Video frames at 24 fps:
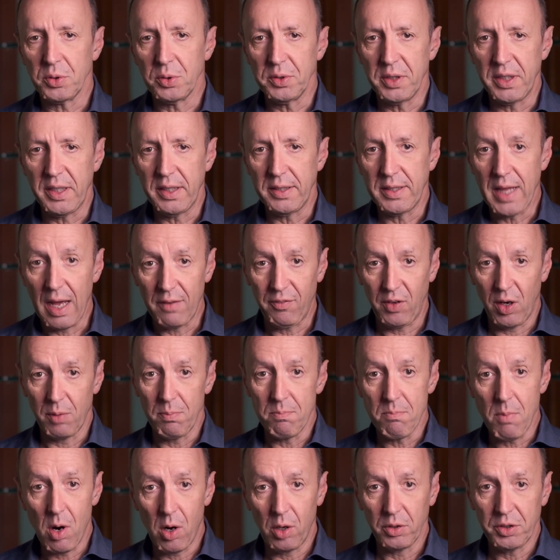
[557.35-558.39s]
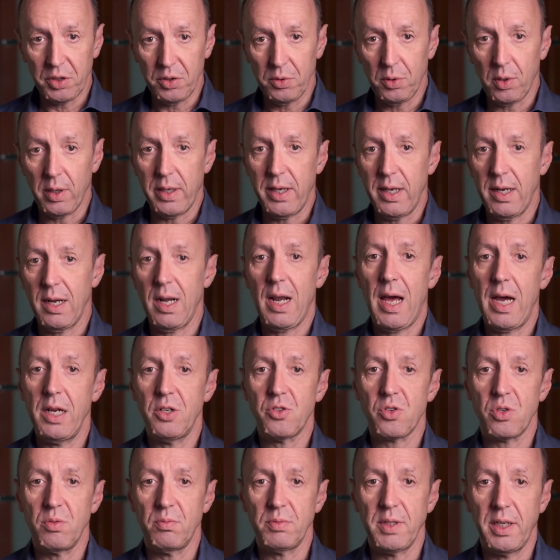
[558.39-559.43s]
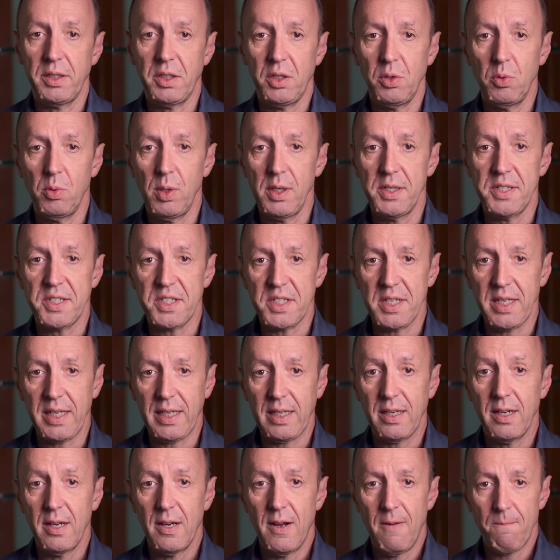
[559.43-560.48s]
the develop module in Lightroom that you will see